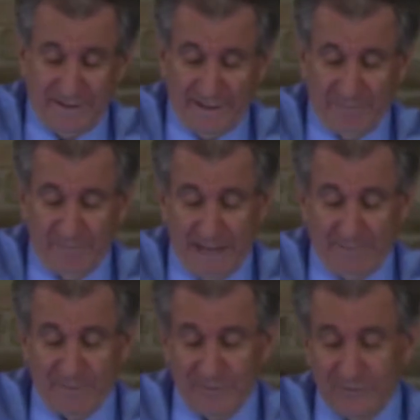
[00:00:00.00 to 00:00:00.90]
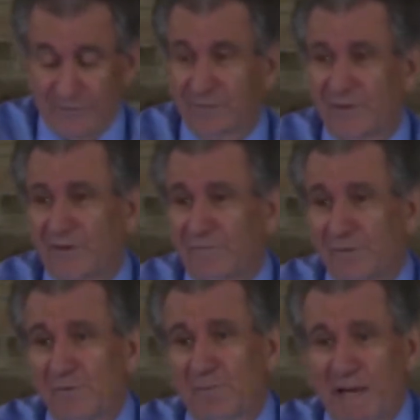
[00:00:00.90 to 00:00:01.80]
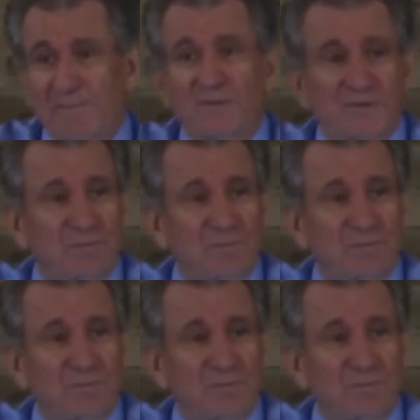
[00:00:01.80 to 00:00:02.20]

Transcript: and Baptist, you know, if you were a Baptist,